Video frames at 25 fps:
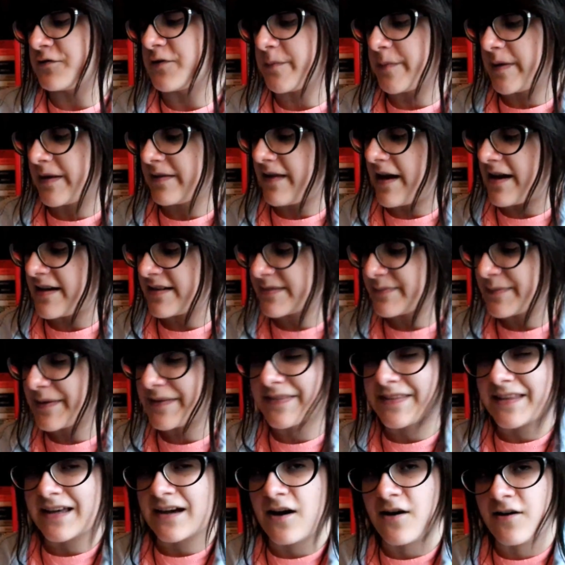from my last
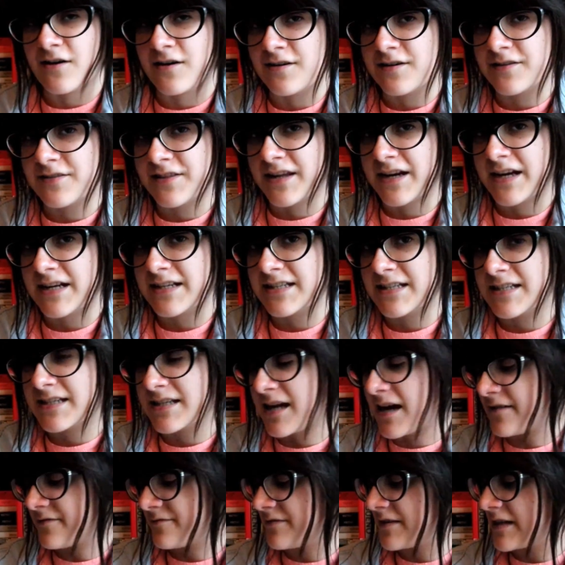month haul that I did
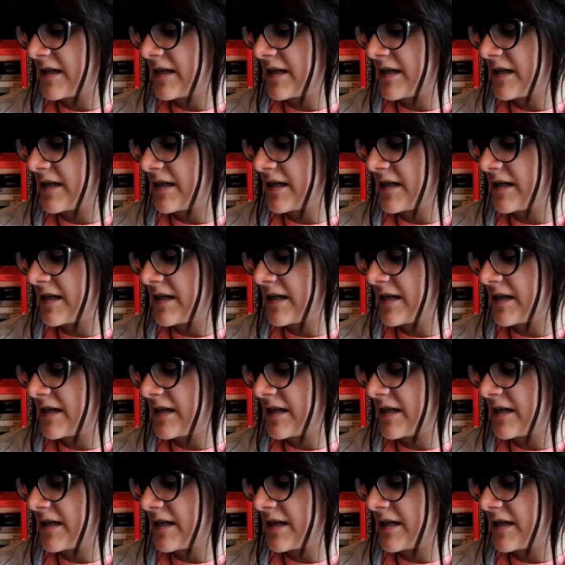not